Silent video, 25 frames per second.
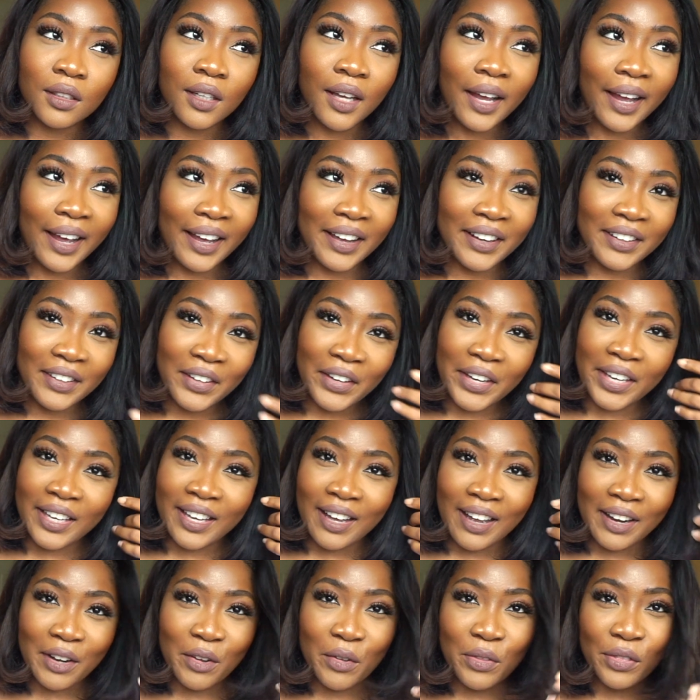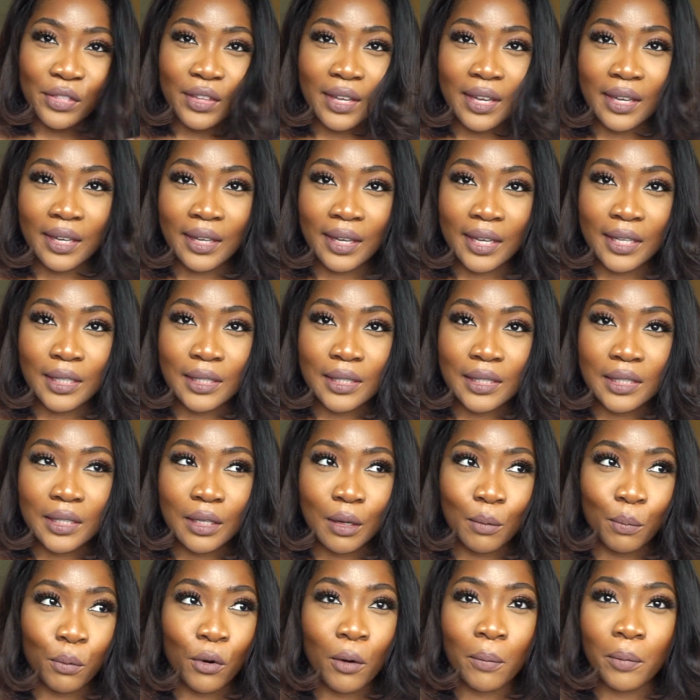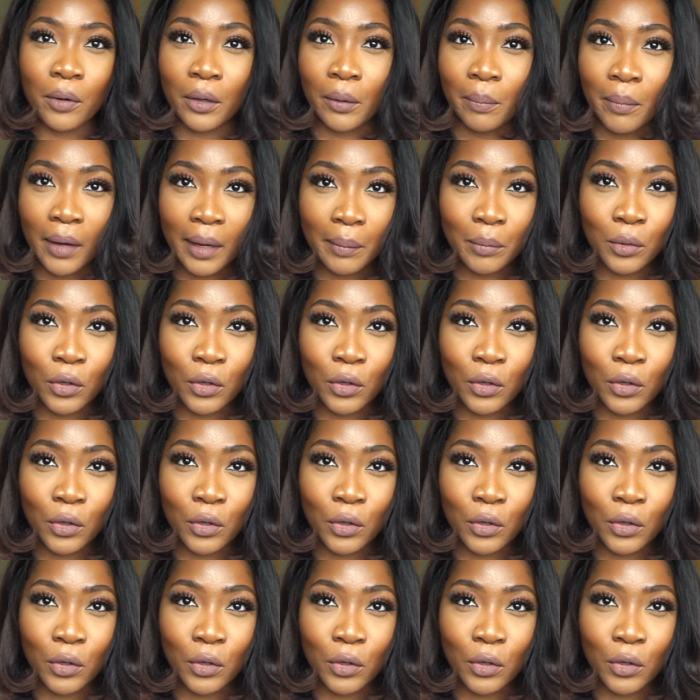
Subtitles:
Like, I don't think it's a problem.